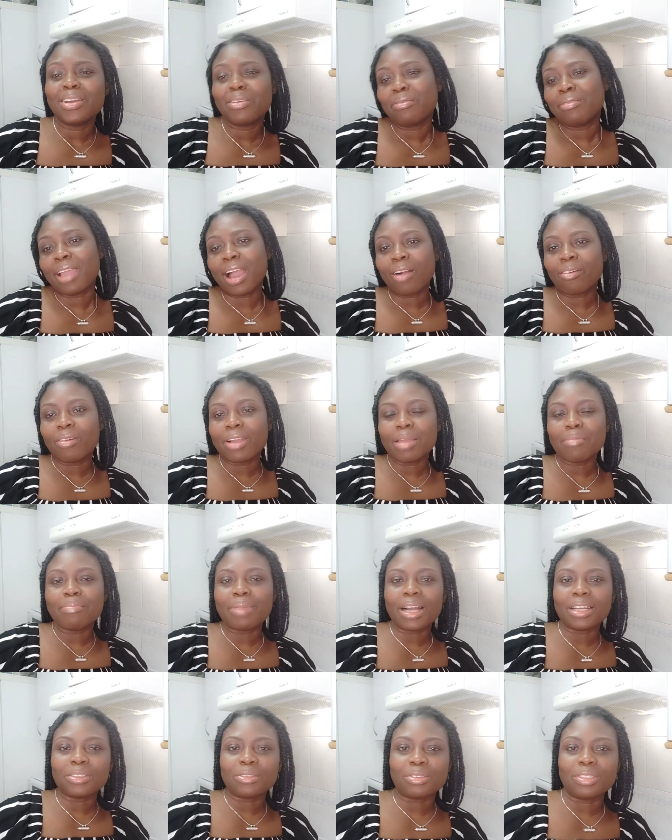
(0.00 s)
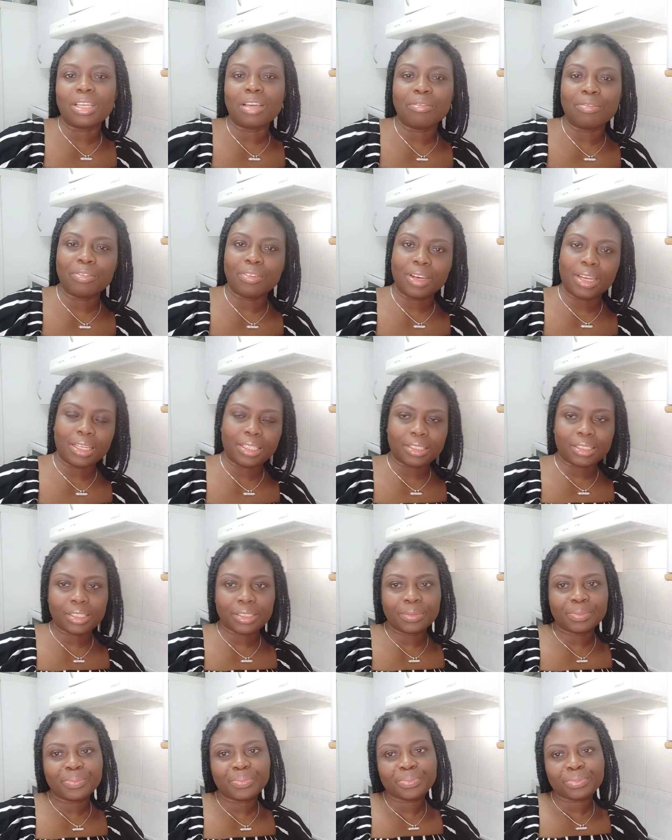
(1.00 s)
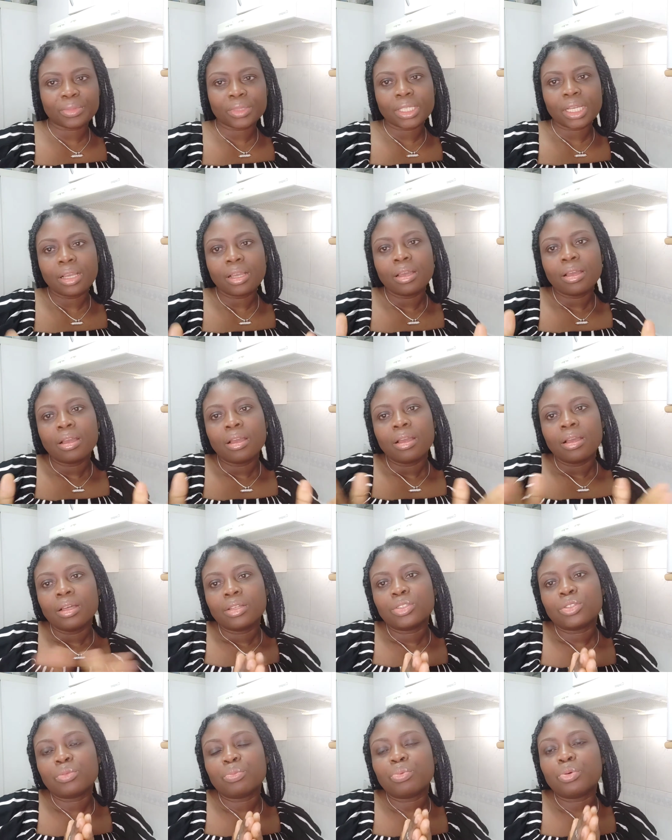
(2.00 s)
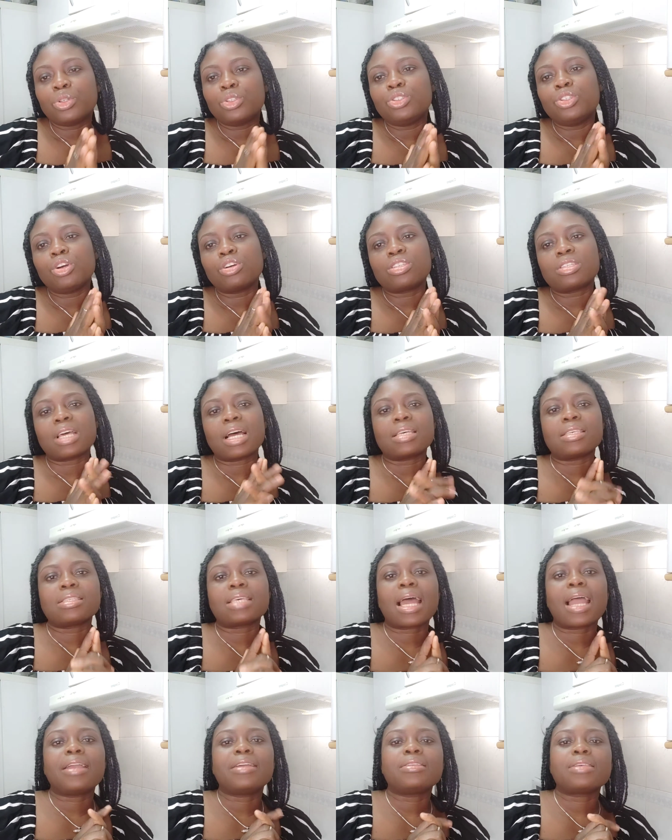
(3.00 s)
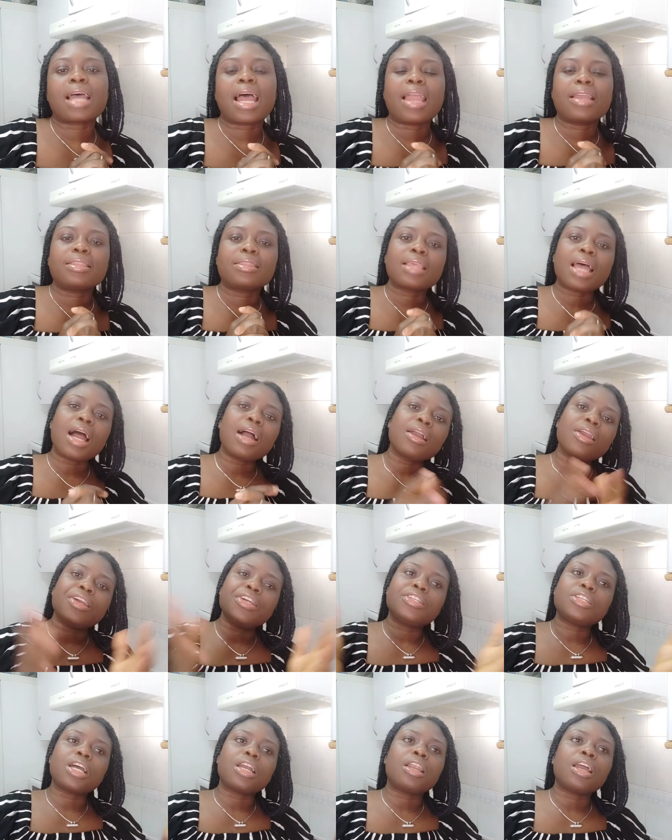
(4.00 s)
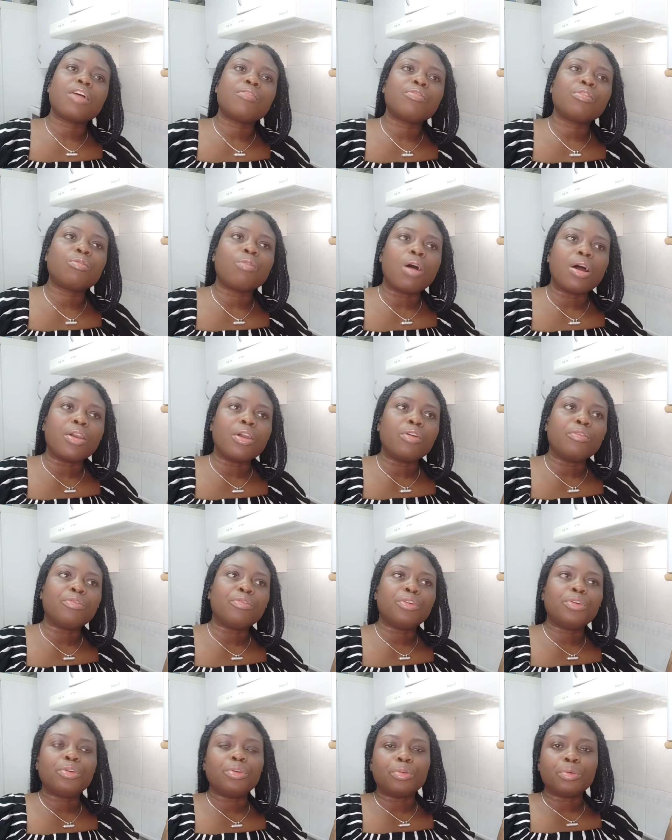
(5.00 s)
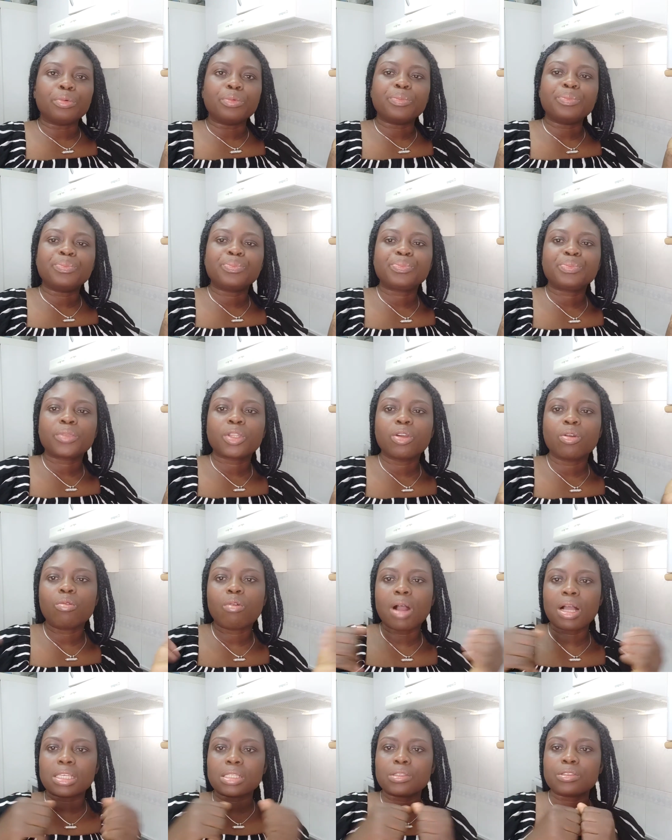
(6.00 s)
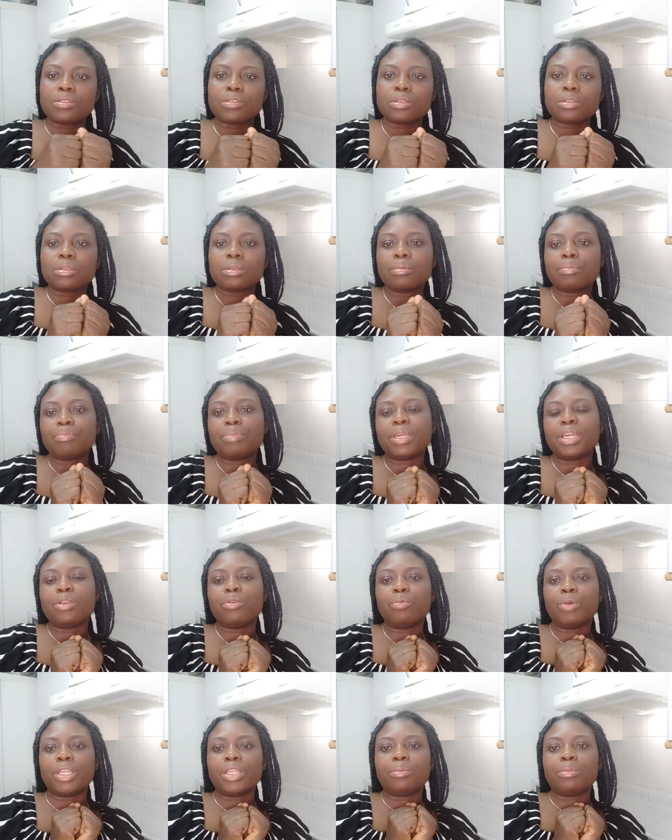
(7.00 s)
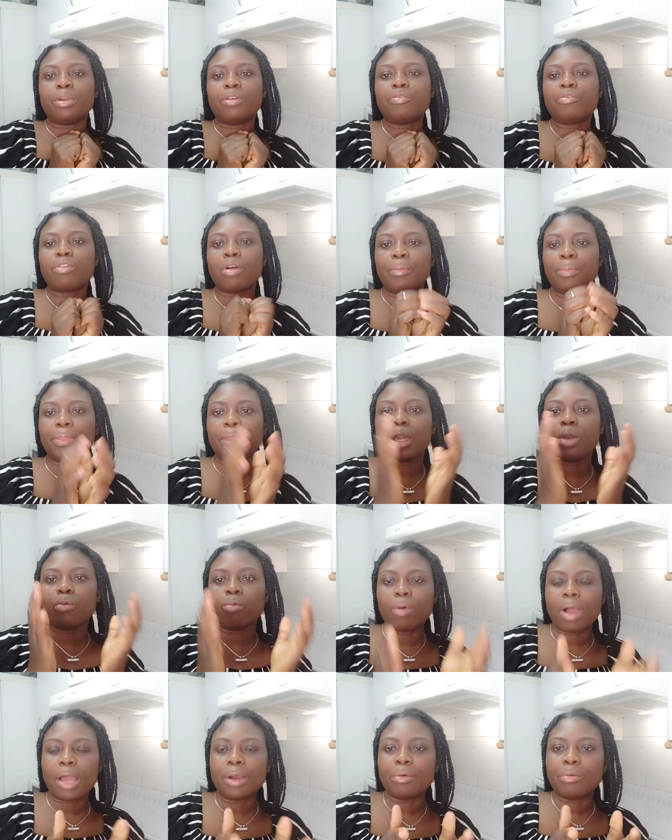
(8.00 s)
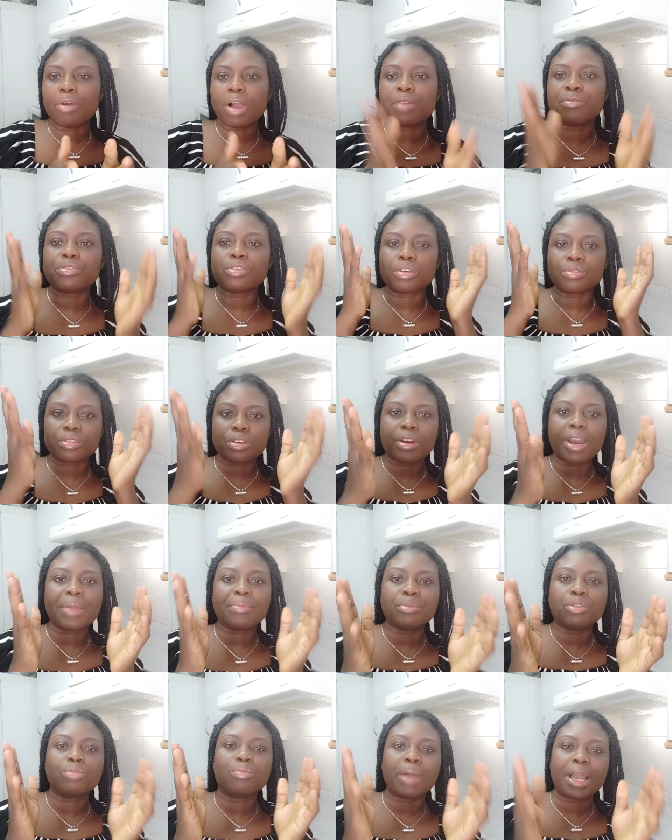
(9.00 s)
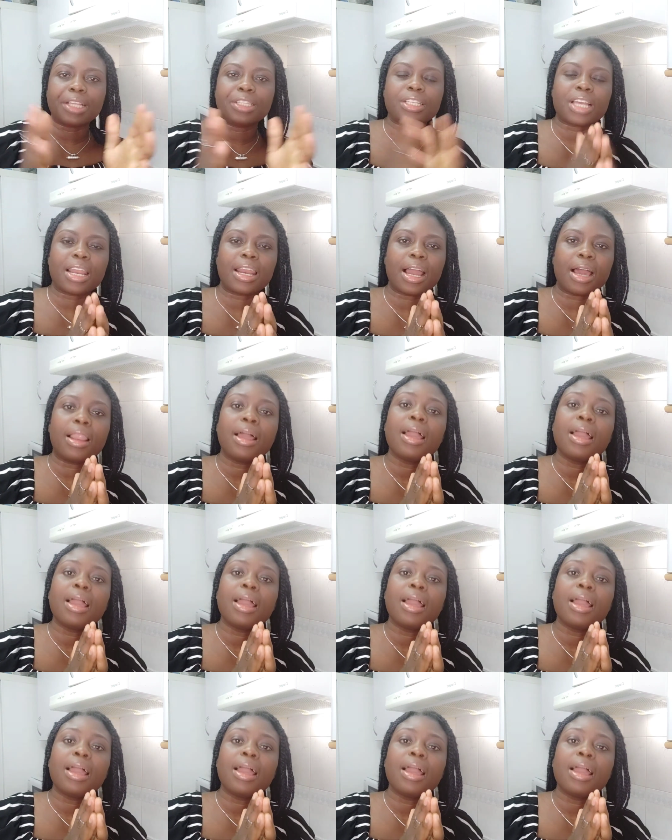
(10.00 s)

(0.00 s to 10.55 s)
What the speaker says: We are going back to the village. To put jokes aside, I thank each and every one of you who has been with me from day one, who have subscribed to my channel.